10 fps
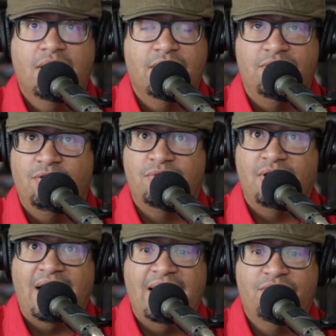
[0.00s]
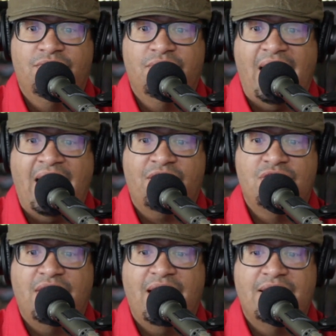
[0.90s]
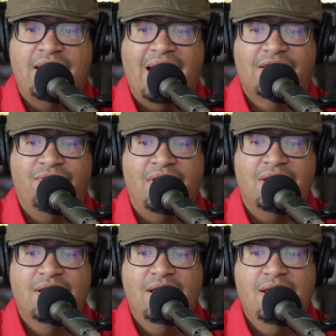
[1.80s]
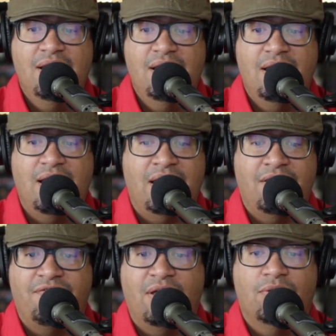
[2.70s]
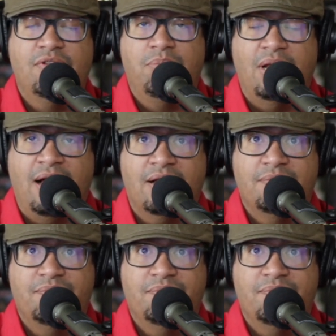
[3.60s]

because he was the last action I had to activate, and he fails to block,